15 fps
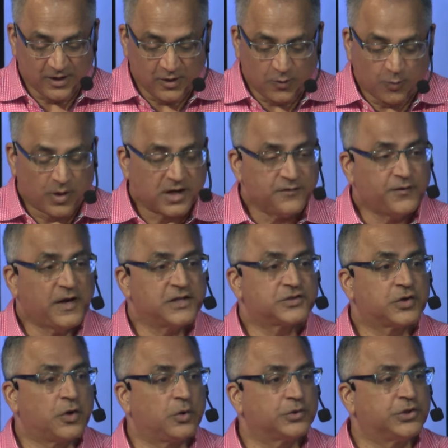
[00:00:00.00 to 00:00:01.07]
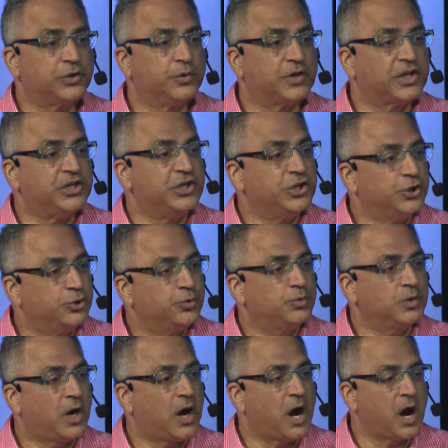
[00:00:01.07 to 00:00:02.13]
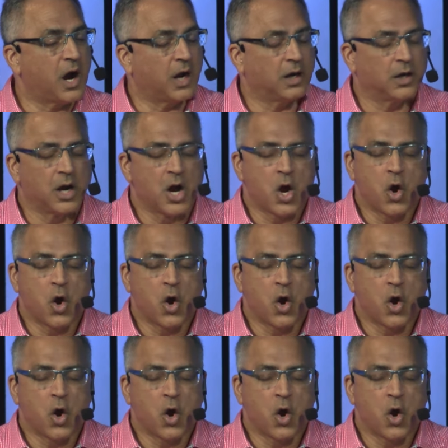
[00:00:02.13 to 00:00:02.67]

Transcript: What if I told you that you are